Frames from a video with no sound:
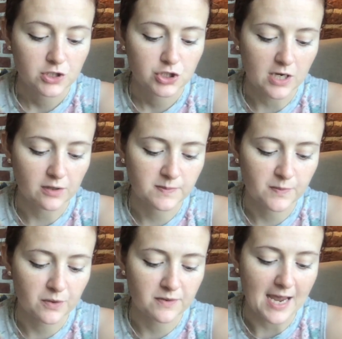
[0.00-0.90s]

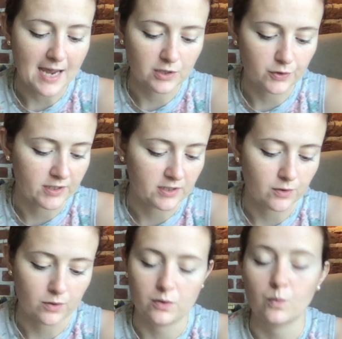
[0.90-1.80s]
childbirth accurate
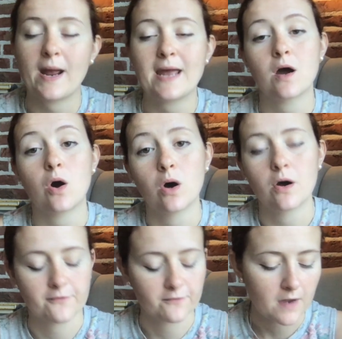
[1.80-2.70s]
or way
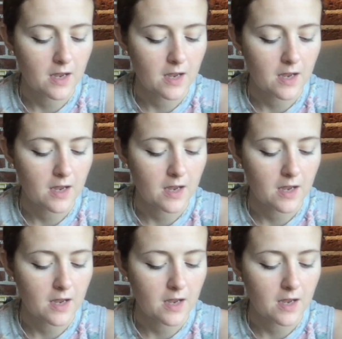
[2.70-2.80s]
off?